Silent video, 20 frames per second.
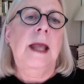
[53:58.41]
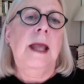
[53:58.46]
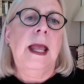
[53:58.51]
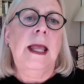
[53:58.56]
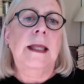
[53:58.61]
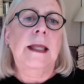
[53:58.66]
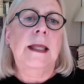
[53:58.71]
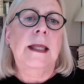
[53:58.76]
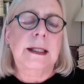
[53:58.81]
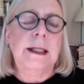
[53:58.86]

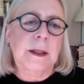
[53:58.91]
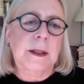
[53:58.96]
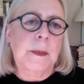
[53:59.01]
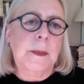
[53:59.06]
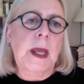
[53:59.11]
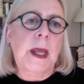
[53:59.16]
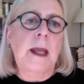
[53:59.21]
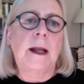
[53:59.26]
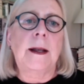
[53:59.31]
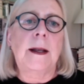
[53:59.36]

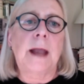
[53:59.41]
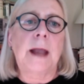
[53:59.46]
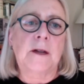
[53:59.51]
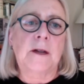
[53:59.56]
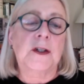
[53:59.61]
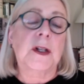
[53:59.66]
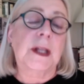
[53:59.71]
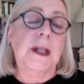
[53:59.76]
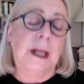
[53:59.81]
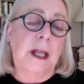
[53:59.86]
anticipate and
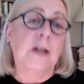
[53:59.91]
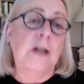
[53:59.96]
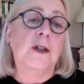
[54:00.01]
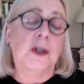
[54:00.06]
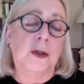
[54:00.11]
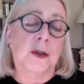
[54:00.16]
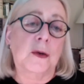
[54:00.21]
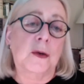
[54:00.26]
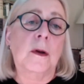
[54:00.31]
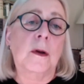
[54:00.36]
actually
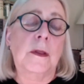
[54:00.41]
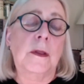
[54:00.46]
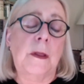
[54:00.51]
ensure that